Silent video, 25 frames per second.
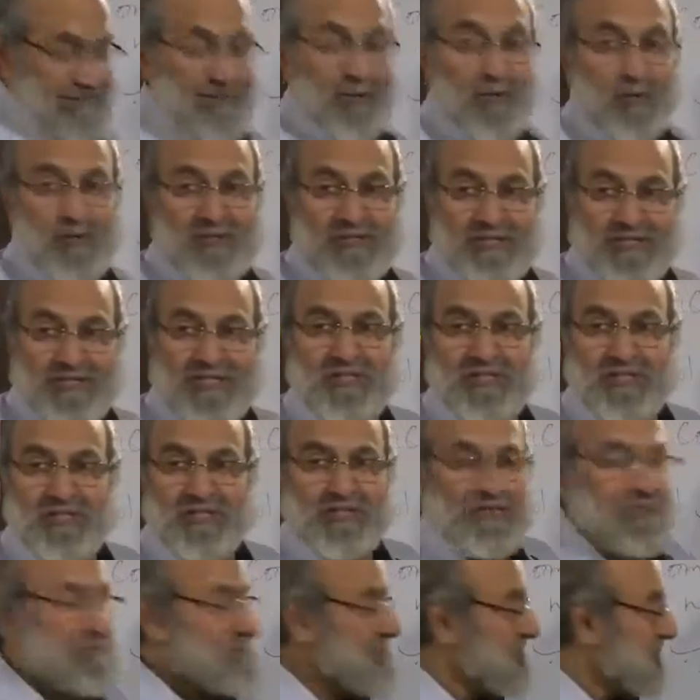the whole
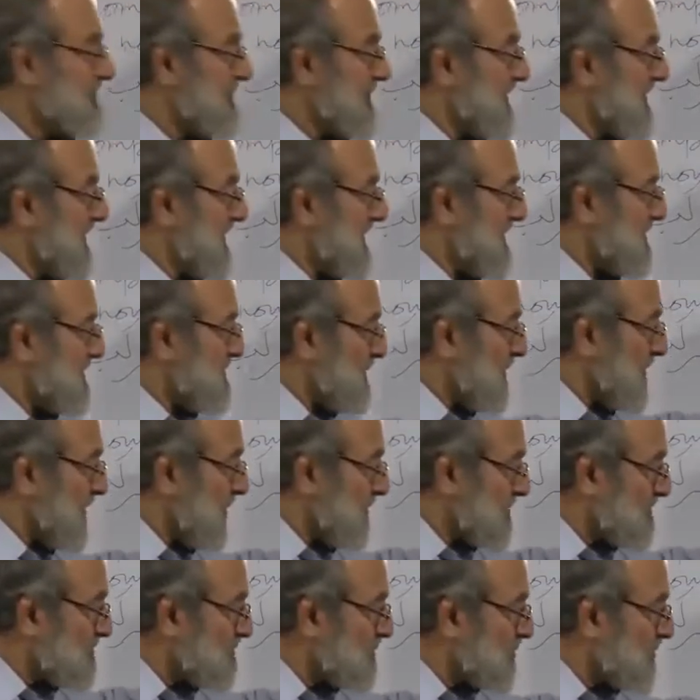discussion is
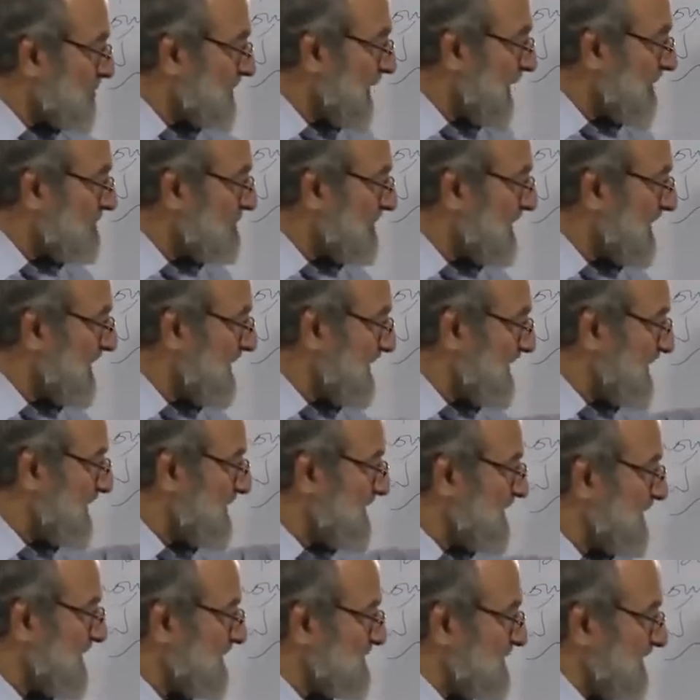because mudaf
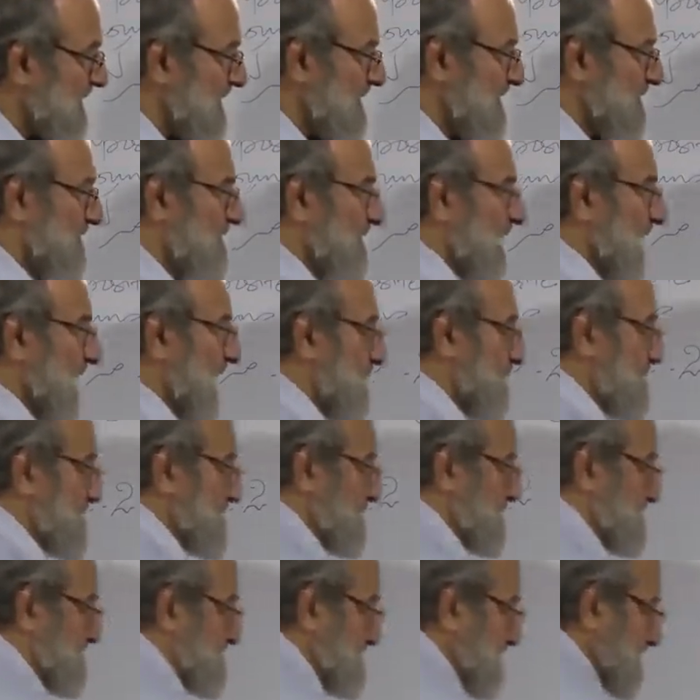ilay, the governed
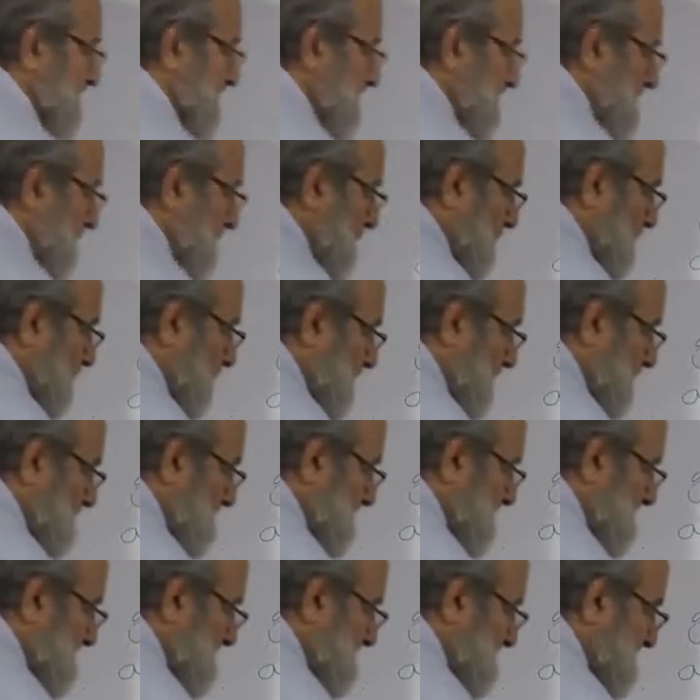noun,
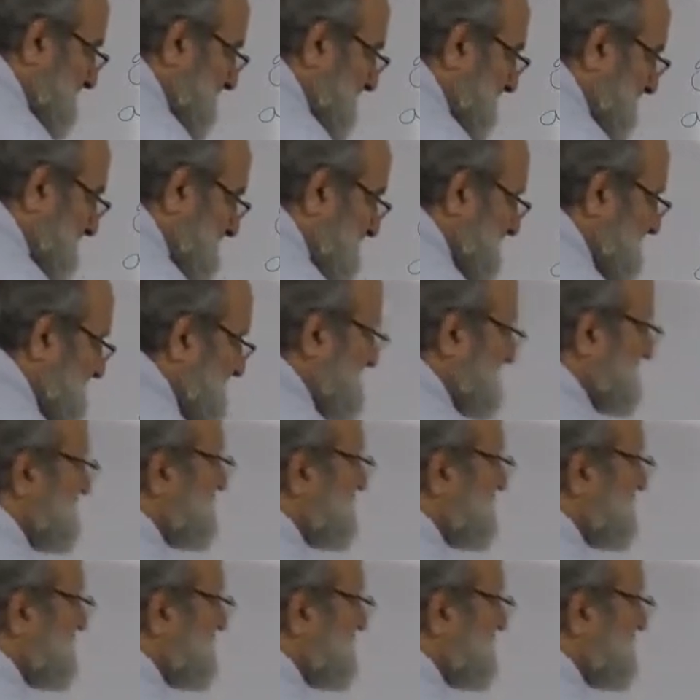always takes